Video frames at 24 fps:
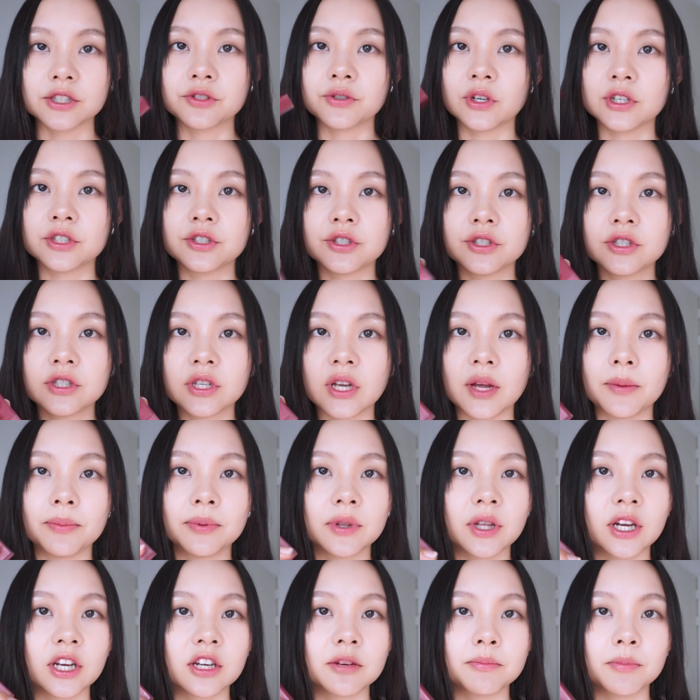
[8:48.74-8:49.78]
so I just
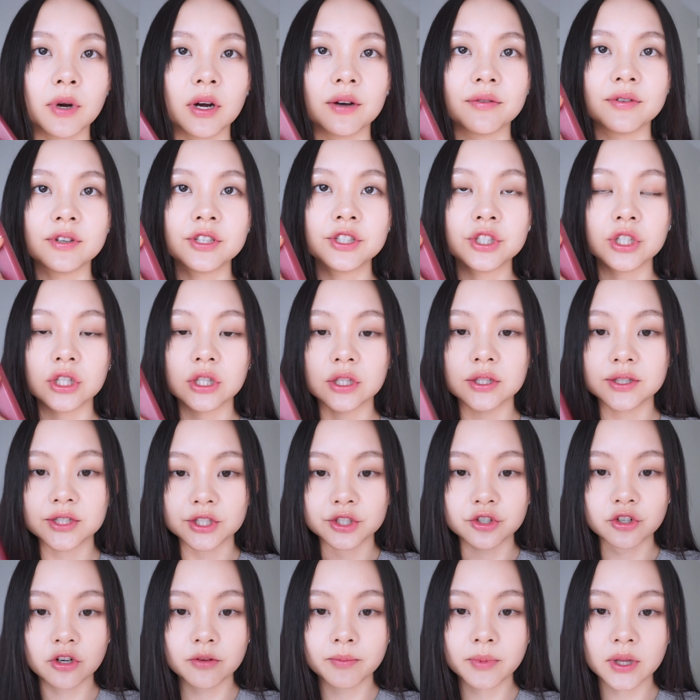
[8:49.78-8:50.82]
applied MAUVISH in the
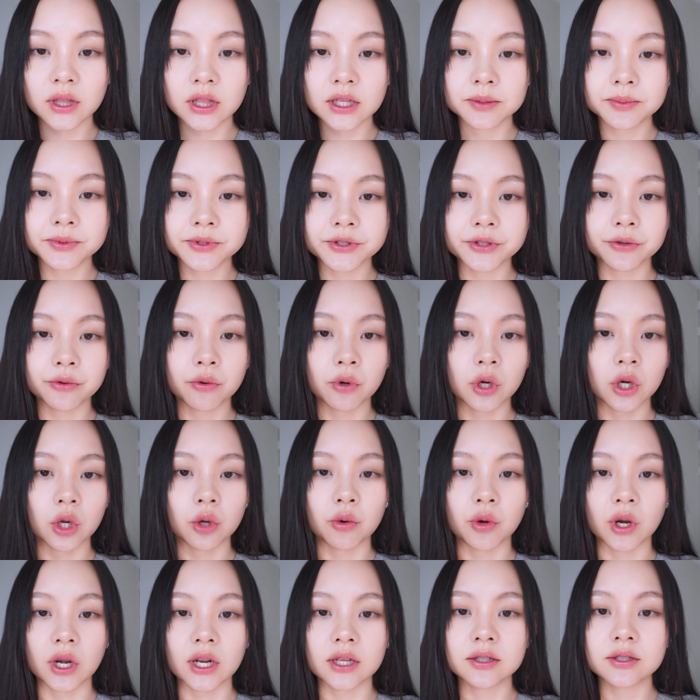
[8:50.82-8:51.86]
center of my lips to create a
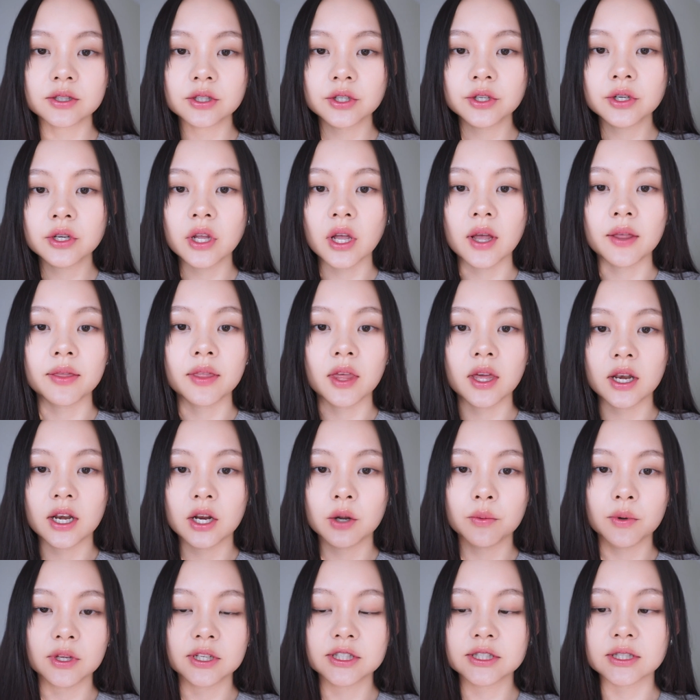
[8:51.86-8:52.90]
gradients look, and then I
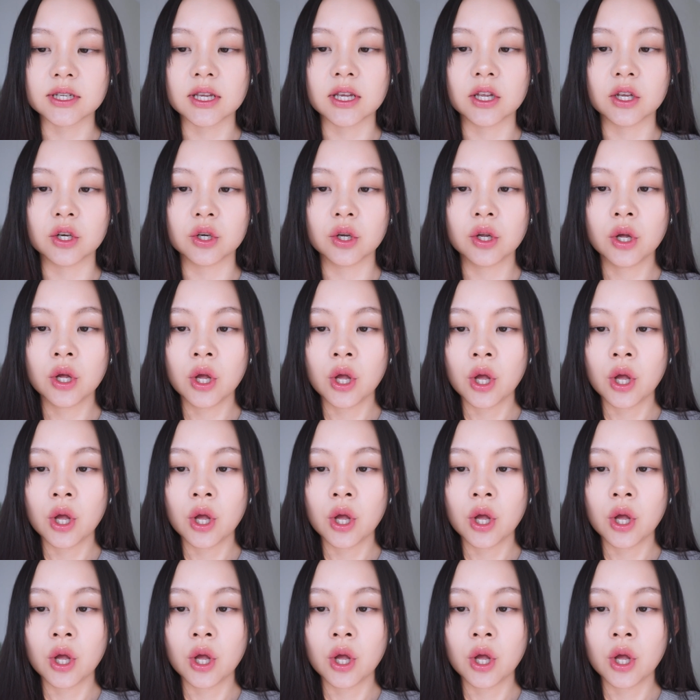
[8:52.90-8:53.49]
went in